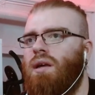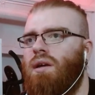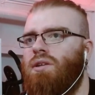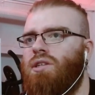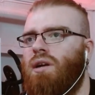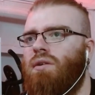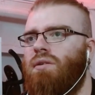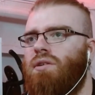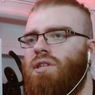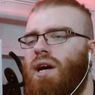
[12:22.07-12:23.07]
Yeah,
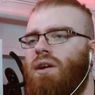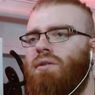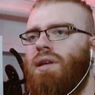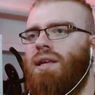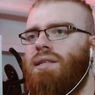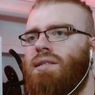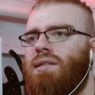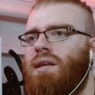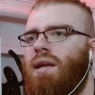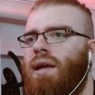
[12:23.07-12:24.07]
Sharon. Sharon
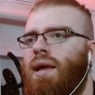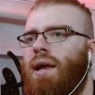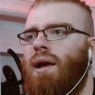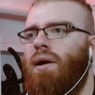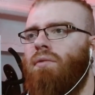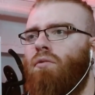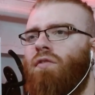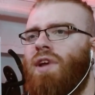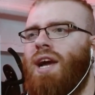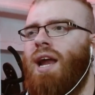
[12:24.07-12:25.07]
is one
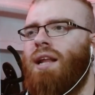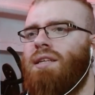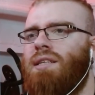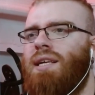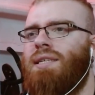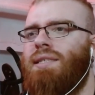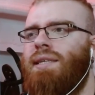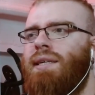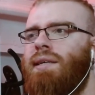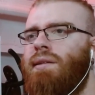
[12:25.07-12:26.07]
of the characters I
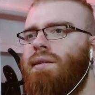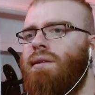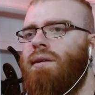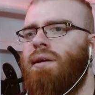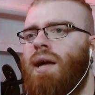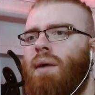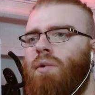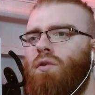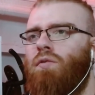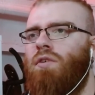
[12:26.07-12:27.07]
still
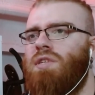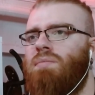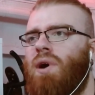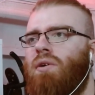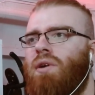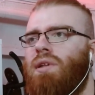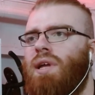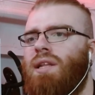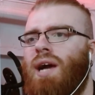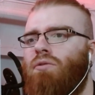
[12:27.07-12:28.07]
confused about it.
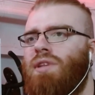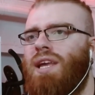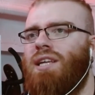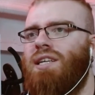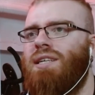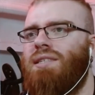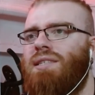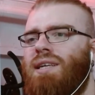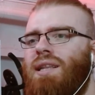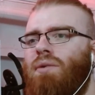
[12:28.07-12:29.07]
I, I don't think she is
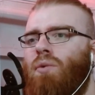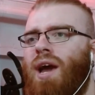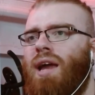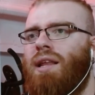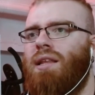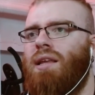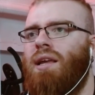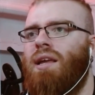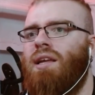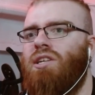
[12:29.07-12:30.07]
still aware that
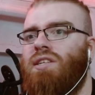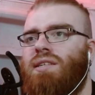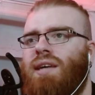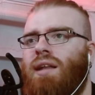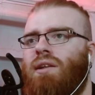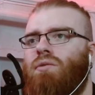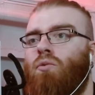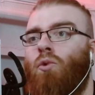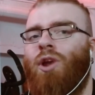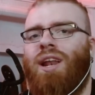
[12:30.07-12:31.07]
she's a Cylon,
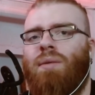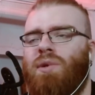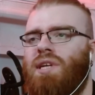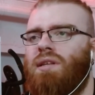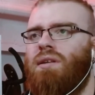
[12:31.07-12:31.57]
100%.